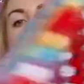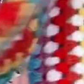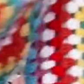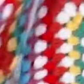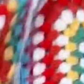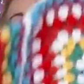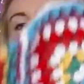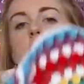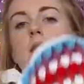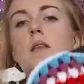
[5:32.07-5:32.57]

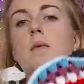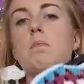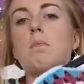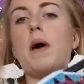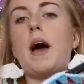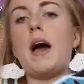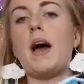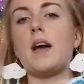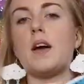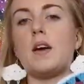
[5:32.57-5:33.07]
And then the
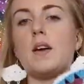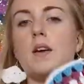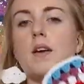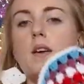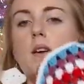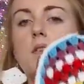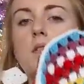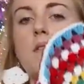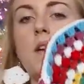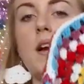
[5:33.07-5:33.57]
back
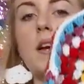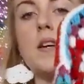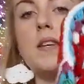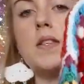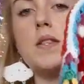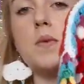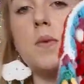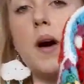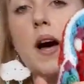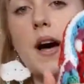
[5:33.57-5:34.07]
granny
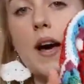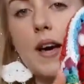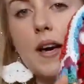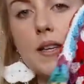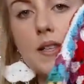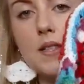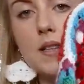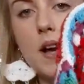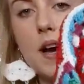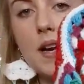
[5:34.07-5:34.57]
square
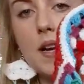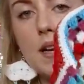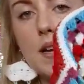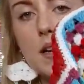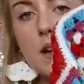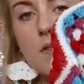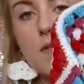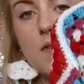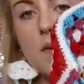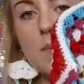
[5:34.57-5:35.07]
is slightly
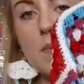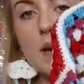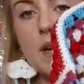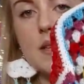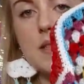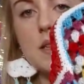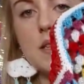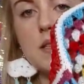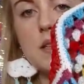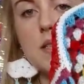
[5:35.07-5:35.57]
different
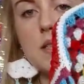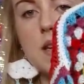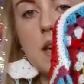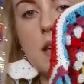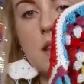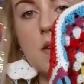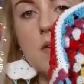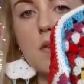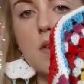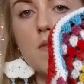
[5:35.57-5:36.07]
because it does
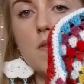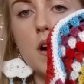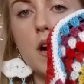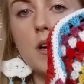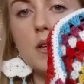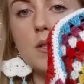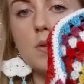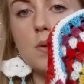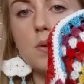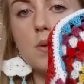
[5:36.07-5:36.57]
it in the
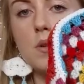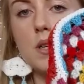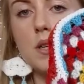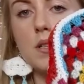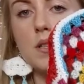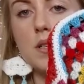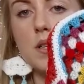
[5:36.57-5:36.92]
reverse order.